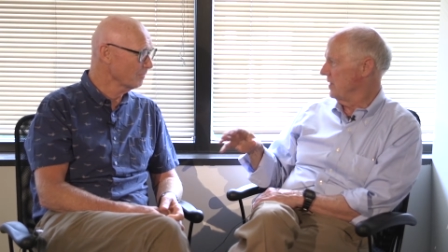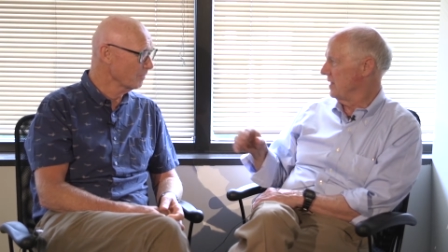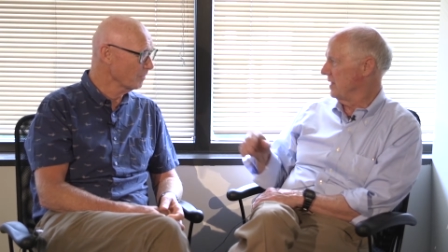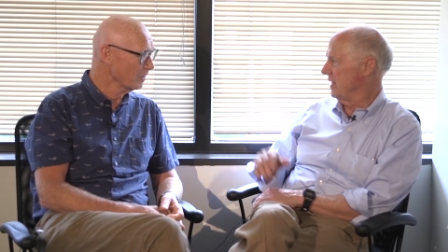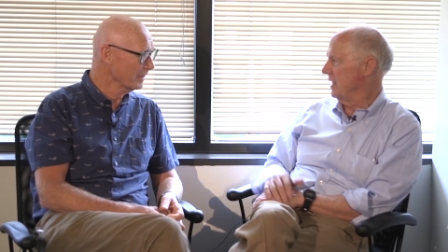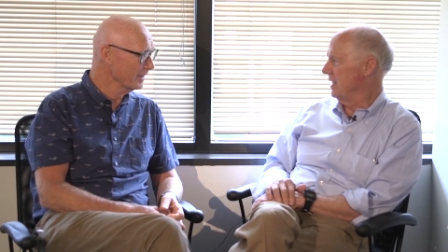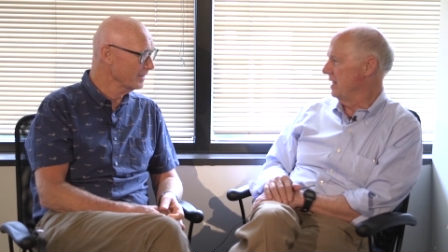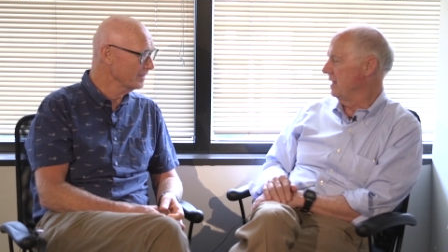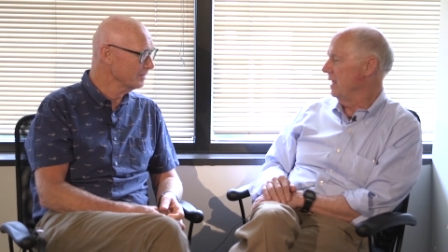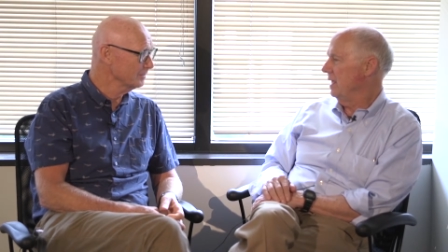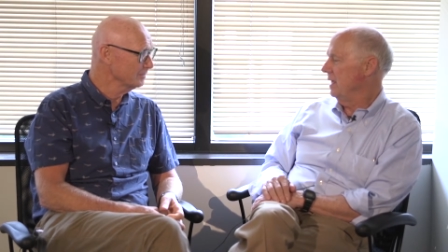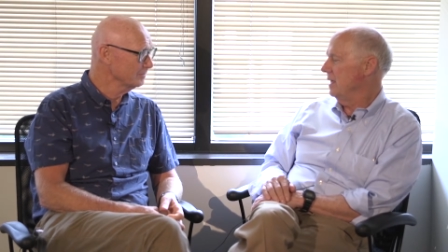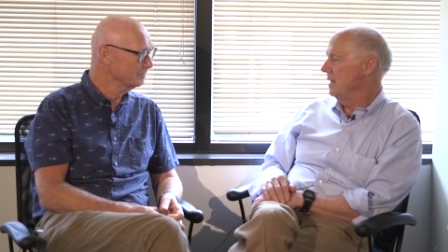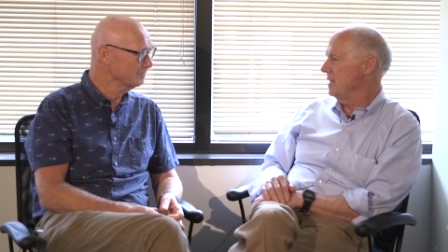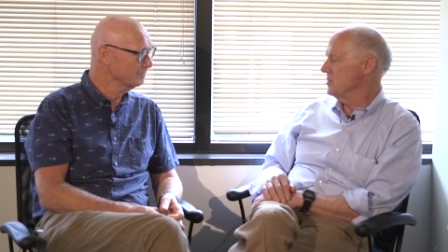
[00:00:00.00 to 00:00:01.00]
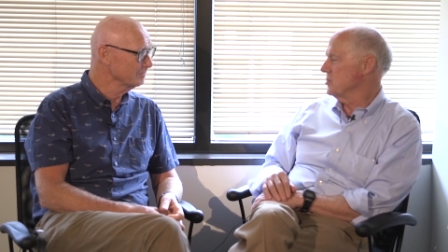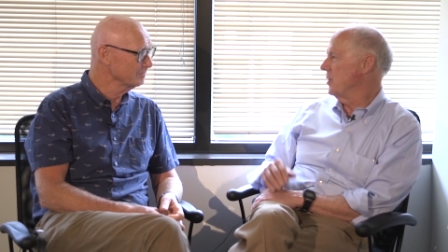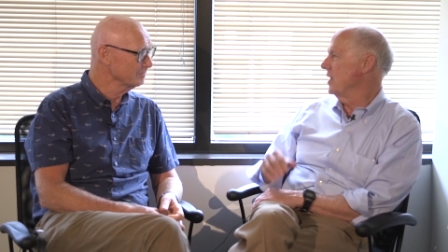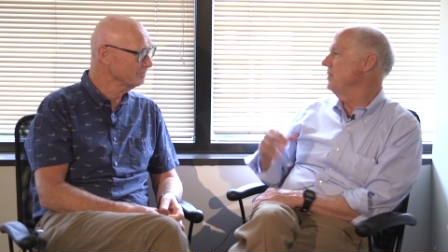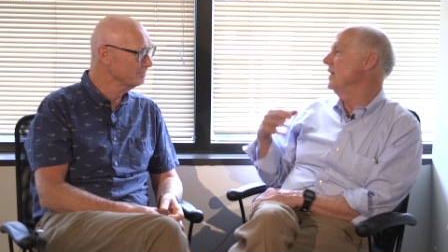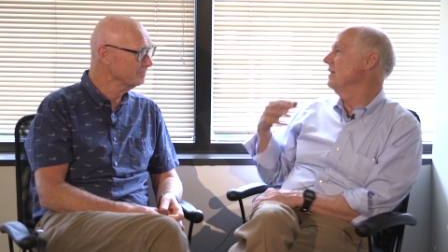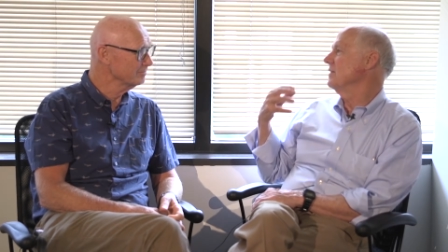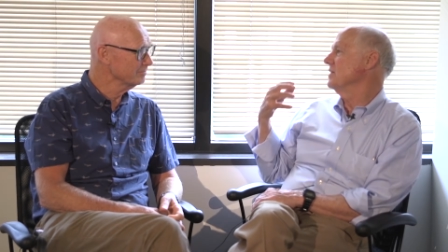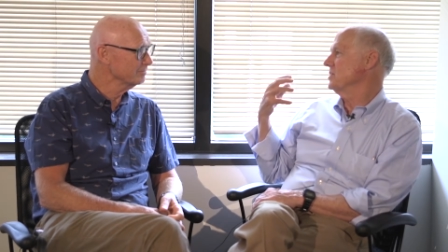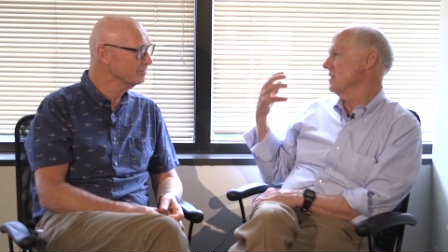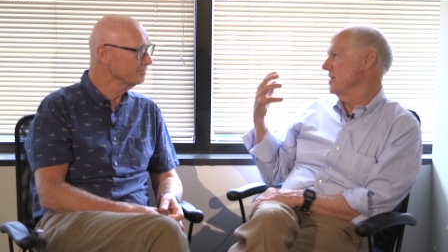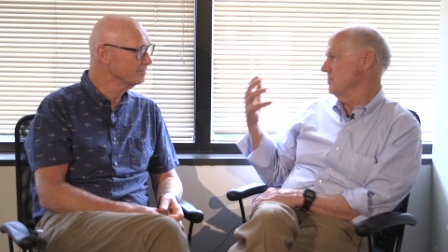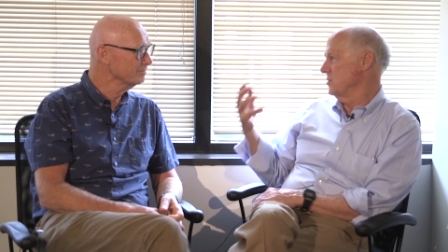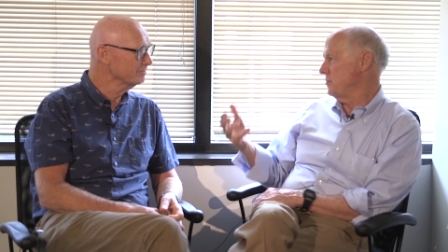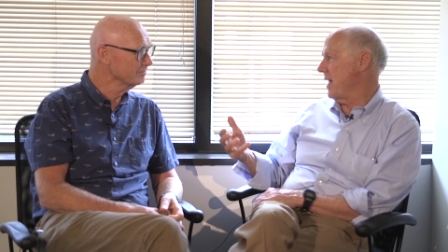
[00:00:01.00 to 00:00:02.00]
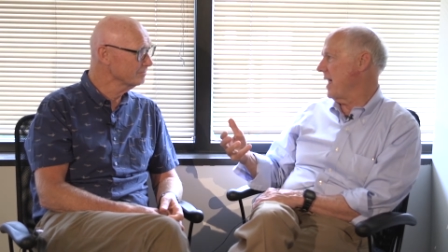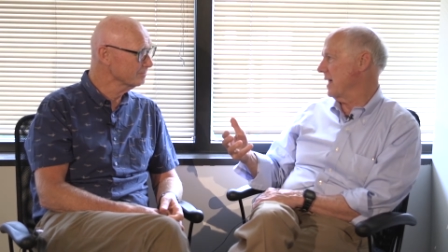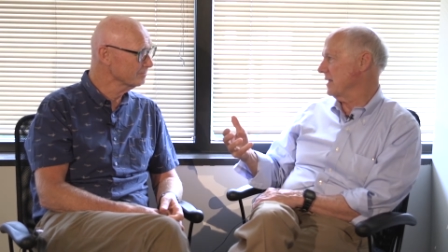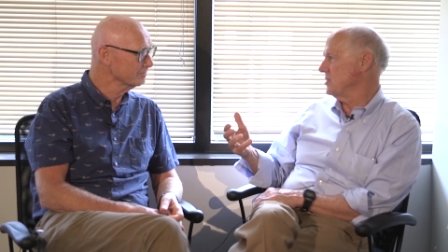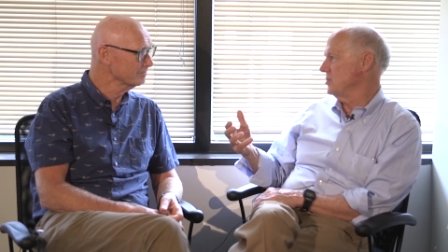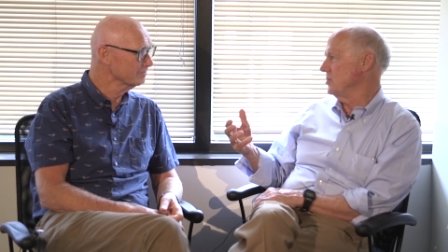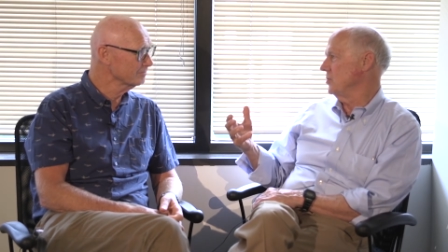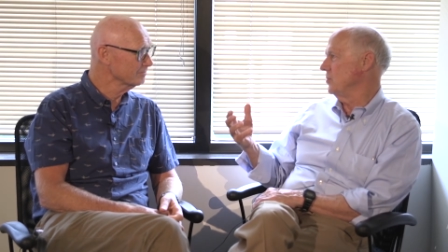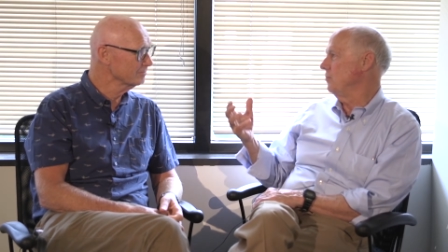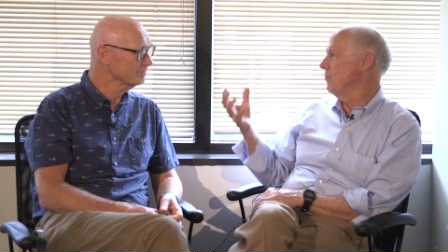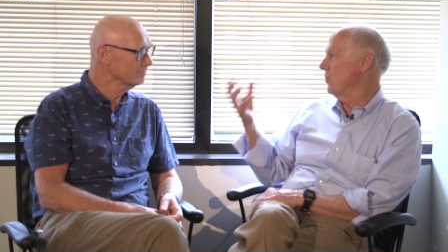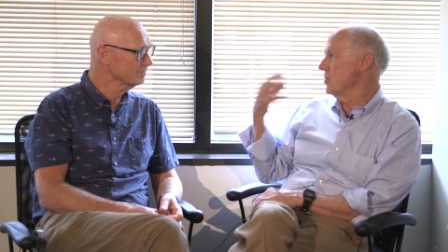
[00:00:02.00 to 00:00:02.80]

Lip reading: And so I think this comes back to